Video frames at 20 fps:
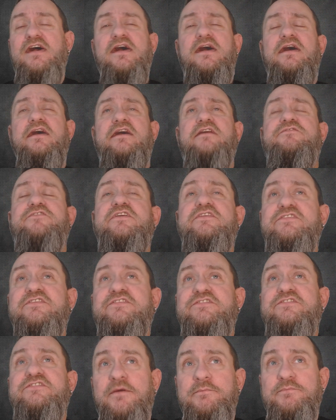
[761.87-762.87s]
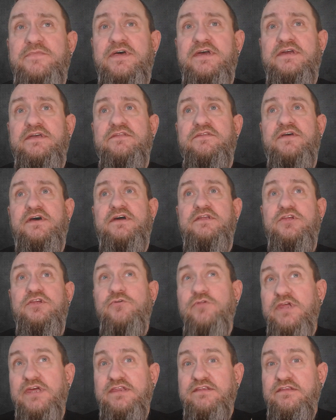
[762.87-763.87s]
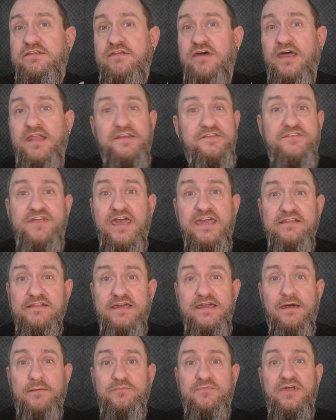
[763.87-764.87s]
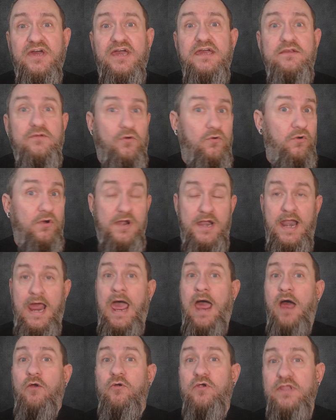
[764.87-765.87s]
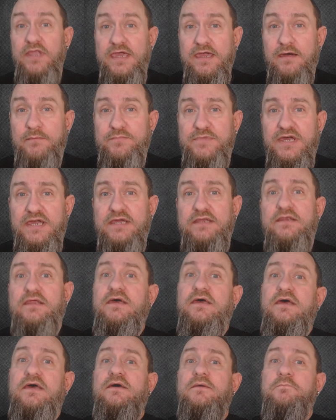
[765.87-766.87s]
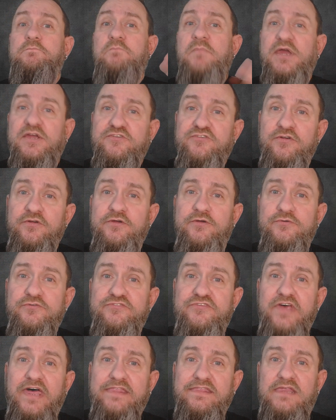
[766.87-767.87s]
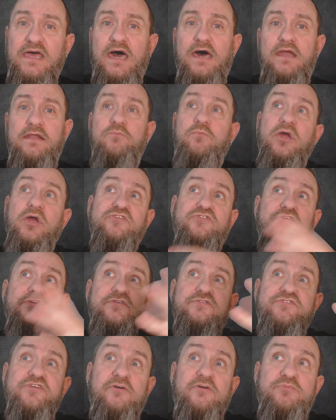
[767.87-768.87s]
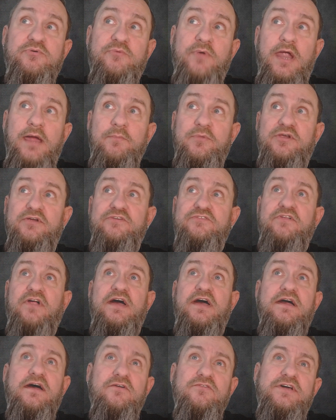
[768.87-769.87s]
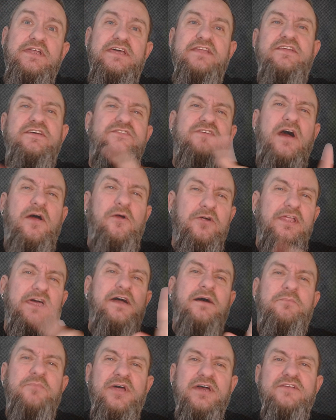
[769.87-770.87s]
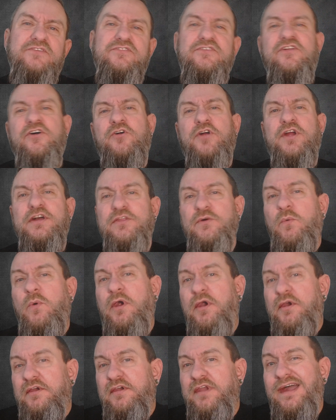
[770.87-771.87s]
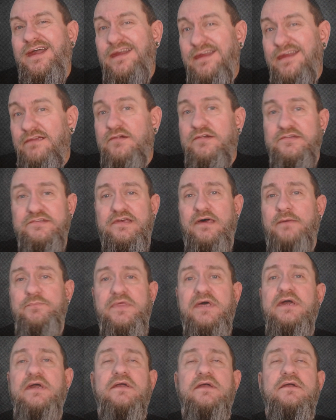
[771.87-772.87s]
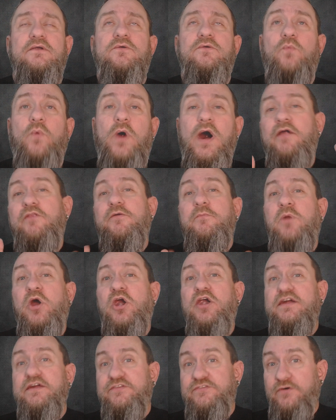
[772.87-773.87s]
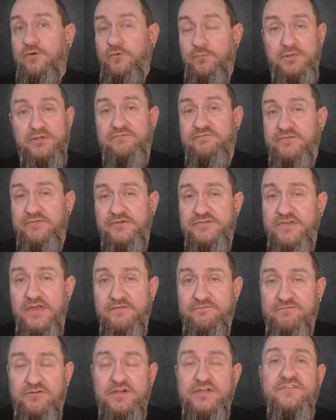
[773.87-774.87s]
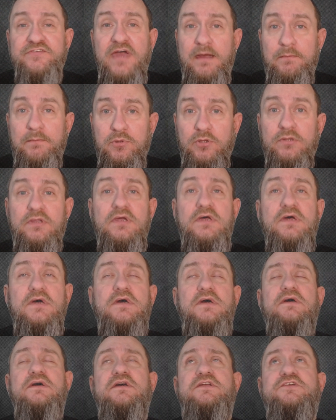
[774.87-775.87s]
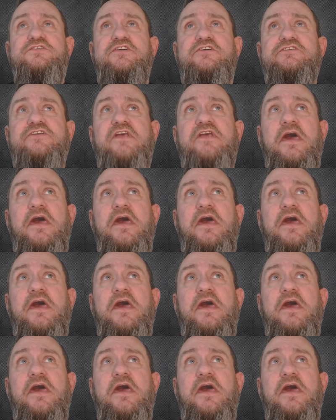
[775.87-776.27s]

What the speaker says: If this is something that you need a daily update or an hourly update, make sure you set that. And make sure you set parameters like, I only need these hourly updates during the workday or something, or while the market's open, for example. Just